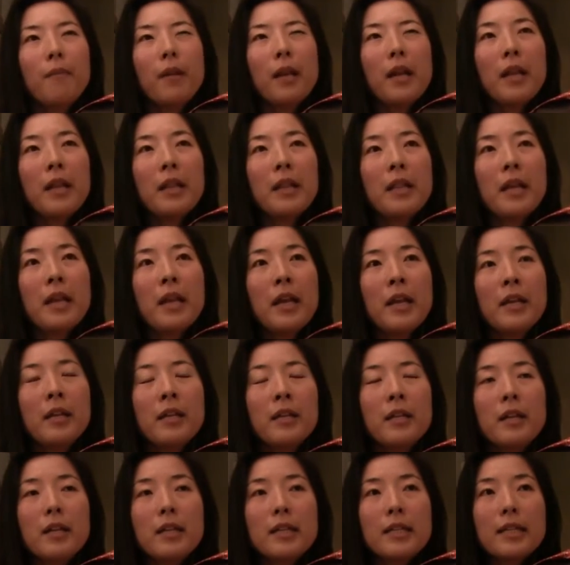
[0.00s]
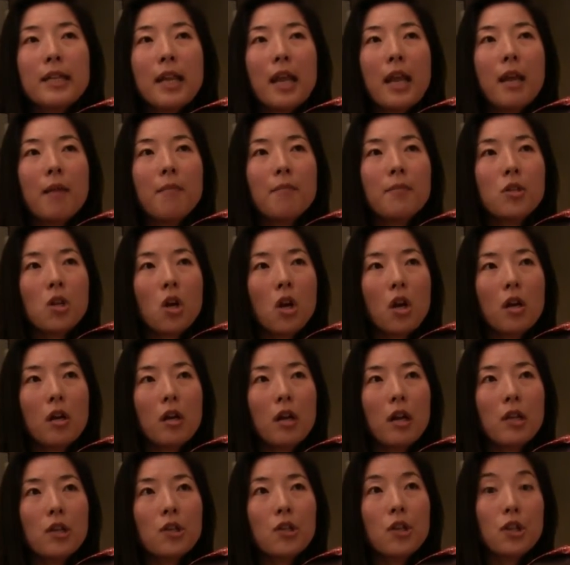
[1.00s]
And then the same
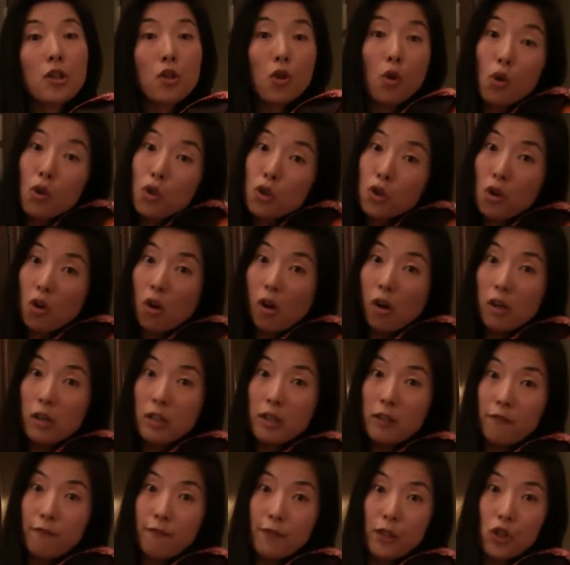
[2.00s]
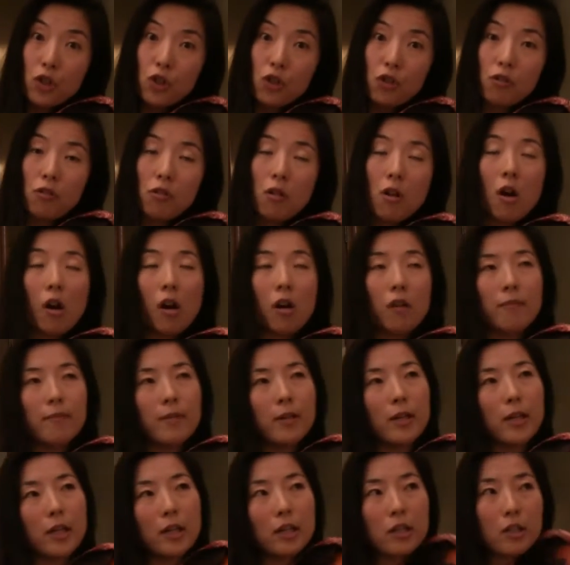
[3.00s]
Csárdás, there's also artificial
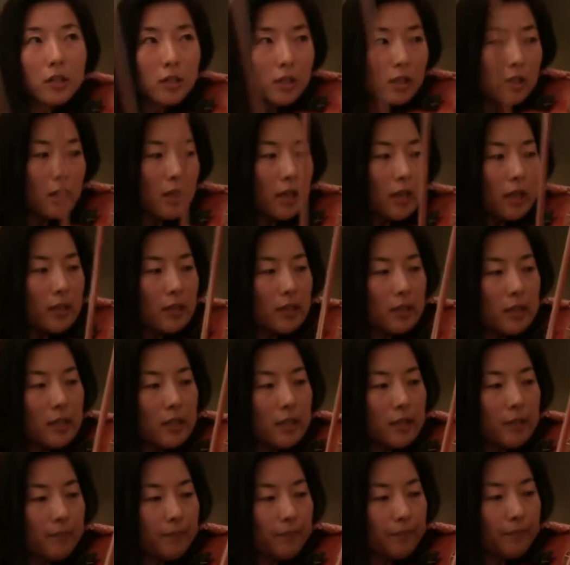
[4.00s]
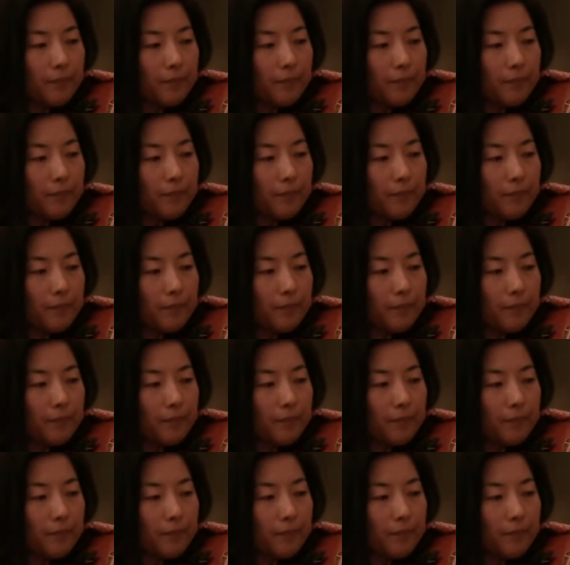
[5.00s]
harmonics like this.